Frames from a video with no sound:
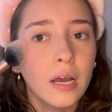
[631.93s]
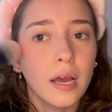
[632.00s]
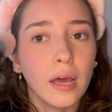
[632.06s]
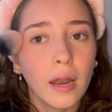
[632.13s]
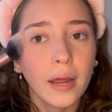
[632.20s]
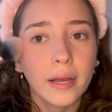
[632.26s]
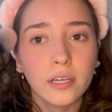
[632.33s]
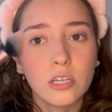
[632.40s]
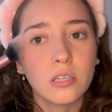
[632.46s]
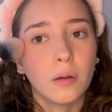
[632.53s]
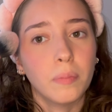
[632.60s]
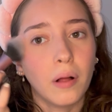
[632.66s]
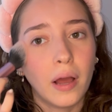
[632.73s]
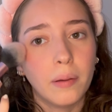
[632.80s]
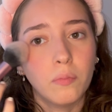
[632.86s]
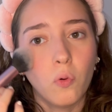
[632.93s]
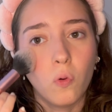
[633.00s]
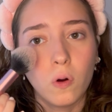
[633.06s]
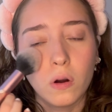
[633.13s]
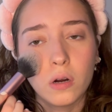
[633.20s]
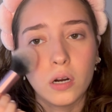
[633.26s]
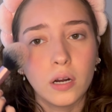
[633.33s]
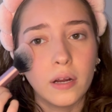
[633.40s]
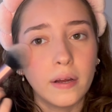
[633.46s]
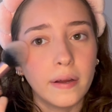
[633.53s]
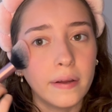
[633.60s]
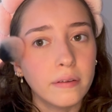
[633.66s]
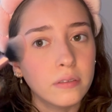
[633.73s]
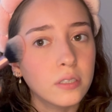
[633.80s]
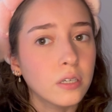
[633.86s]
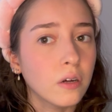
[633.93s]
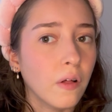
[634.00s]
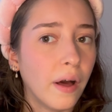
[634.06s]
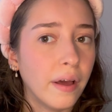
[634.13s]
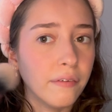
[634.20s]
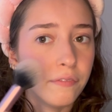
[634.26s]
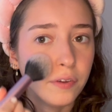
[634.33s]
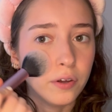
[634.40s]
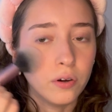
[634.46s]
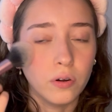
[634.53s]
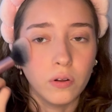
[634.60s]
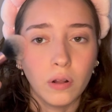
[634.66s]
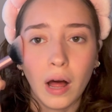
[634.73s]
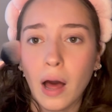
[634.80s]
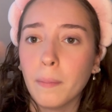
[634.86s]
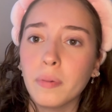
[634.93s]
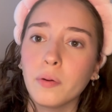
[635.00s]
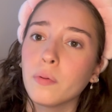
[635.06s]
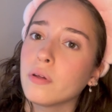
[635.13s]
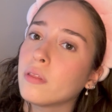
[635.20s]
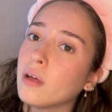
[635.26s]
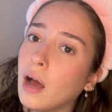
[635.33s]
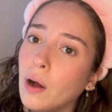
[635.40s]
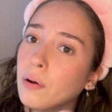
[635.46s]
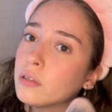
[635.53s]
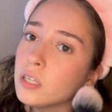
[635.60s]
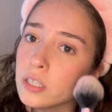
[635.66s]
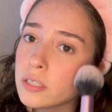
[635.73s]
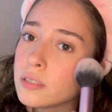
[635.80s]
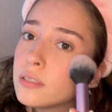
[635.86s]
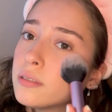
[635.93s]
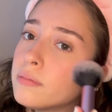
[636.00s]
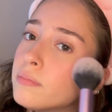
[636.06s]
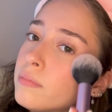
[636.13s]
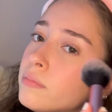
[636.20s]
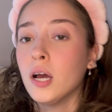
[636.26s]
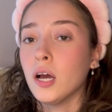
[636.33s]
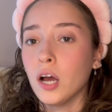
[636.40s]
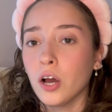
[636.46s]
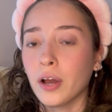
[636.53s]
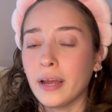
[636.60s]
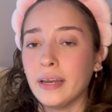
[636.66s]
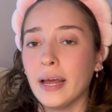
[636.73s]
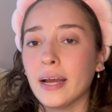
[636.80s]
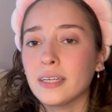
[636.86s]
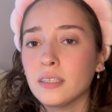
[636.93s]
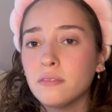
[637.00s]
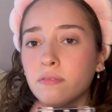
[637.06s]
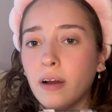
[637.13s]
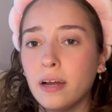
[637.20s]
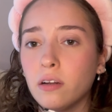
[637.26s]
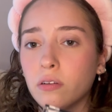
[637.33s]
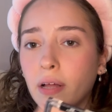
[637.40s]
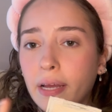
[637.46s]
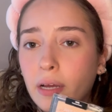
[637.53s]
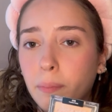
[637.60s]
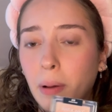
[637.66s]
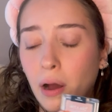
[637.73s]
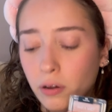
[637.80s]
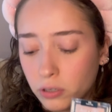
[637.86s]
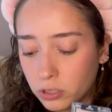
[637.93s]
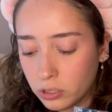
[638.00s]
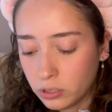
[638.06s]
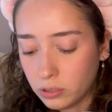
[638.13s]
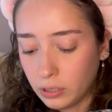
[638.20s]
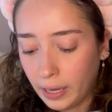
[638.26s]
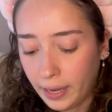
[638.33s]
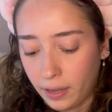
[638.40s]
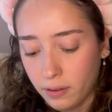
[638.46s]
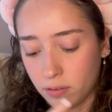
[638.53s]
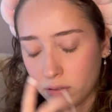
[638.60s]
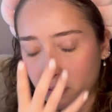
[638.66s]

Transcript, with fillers: and i can just apply more till i feel happy with how it looks okay next and final like powdered like